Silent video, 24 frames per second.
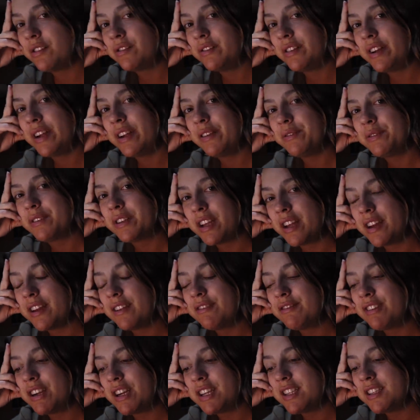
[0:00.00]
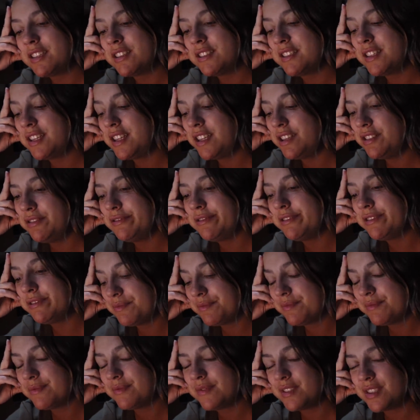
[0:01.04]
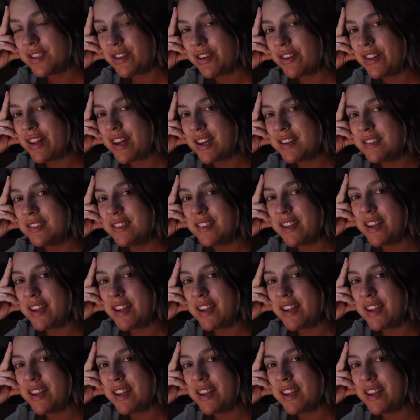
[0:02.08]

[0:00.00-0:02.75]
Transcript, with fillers: Alright, we're getting ready to leave. It's our last